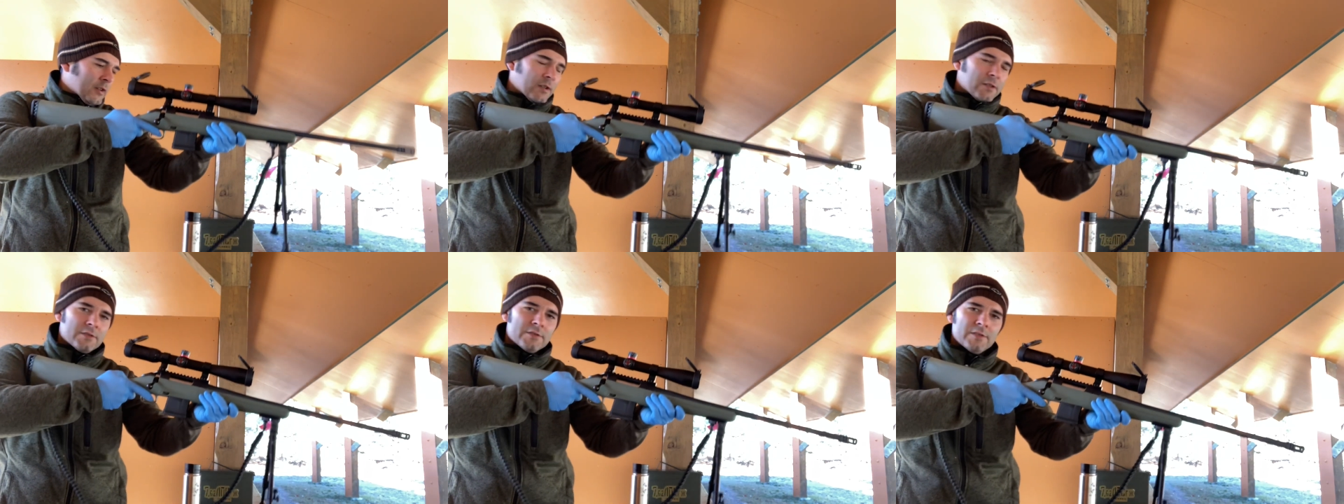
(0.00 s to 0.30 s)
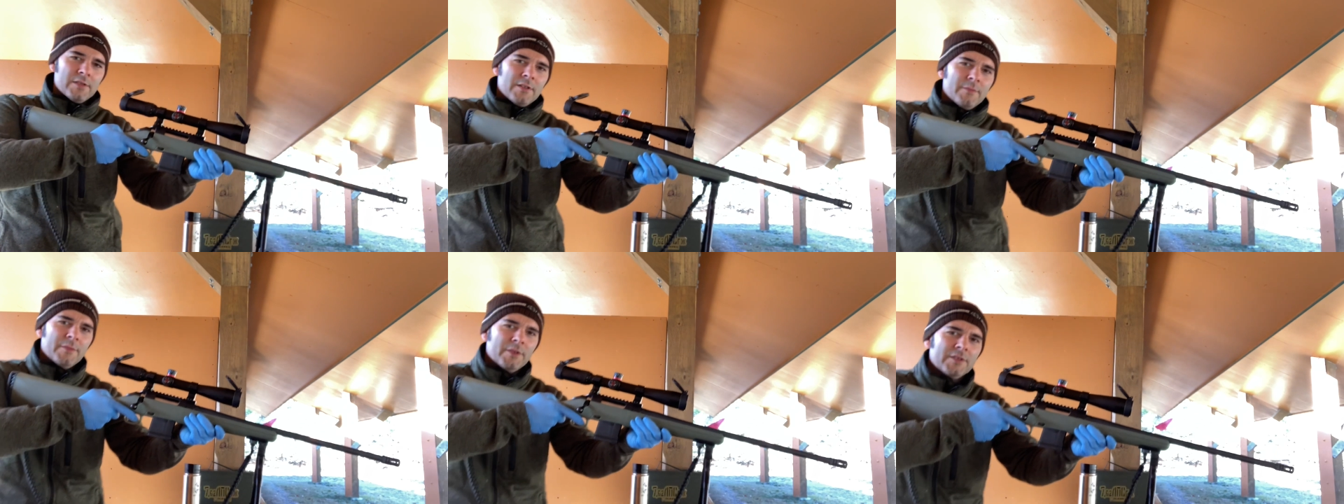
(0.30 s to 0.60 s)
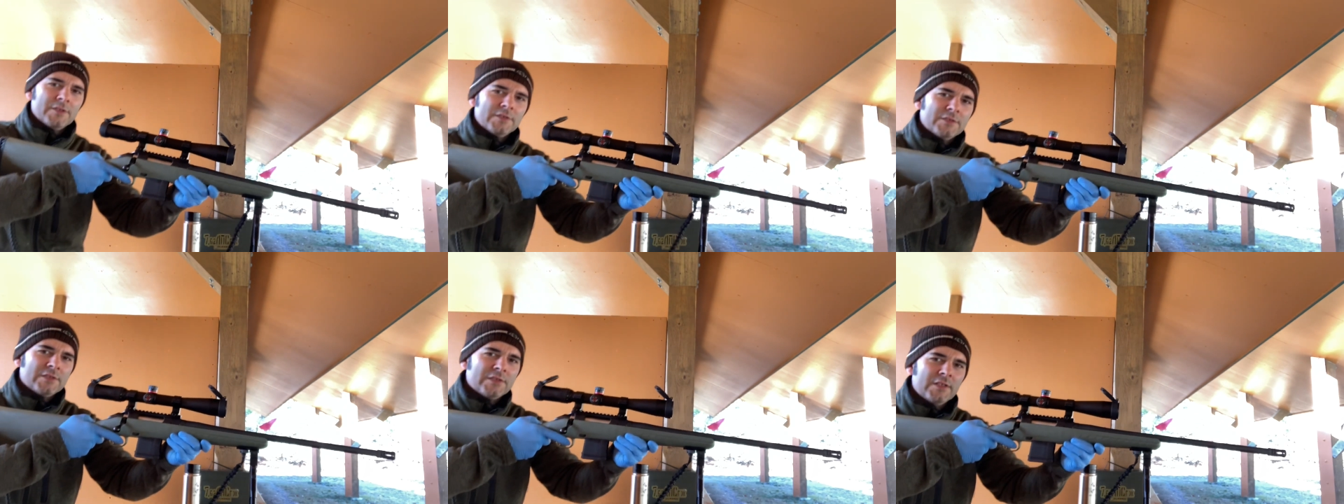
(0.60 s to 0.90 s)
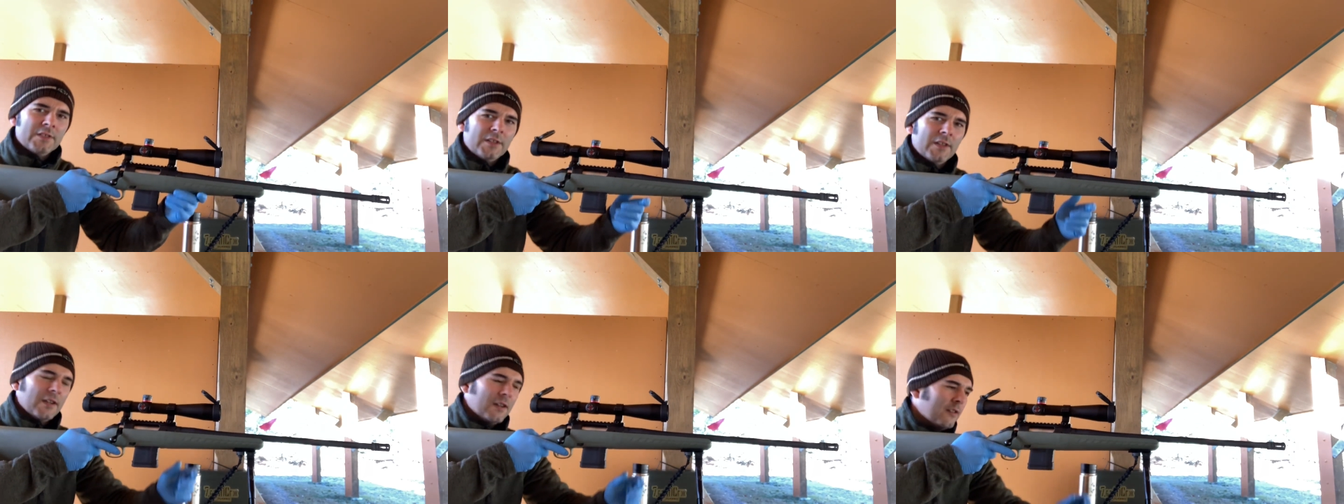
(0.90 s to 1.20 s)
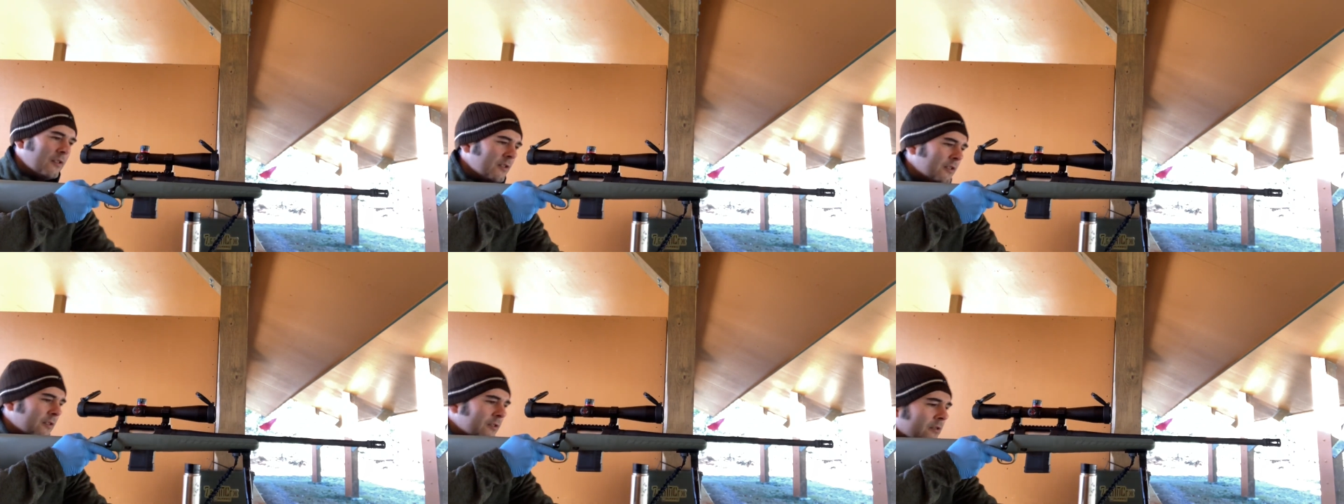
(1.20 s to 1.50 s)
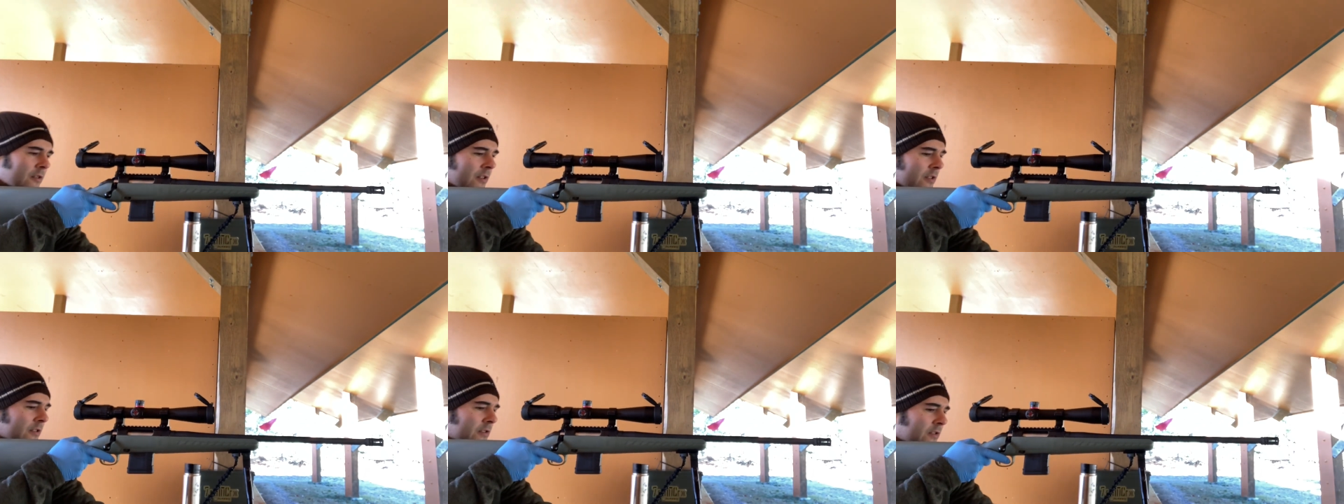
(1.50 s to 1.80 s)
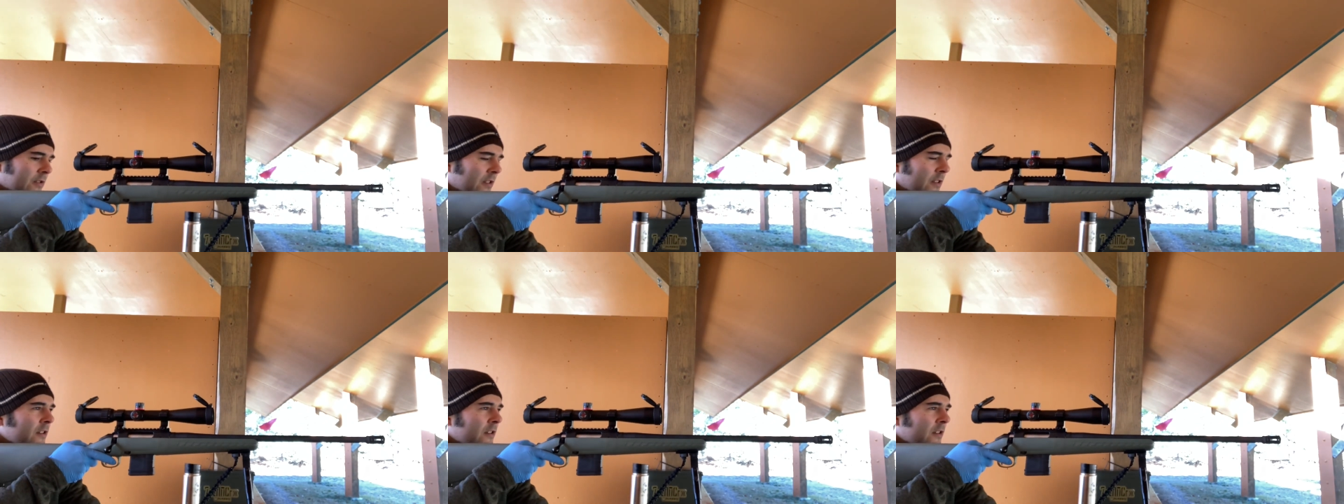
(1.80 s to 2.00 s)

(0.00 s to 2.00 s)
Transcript: Actually, I'm going to sit down and do this.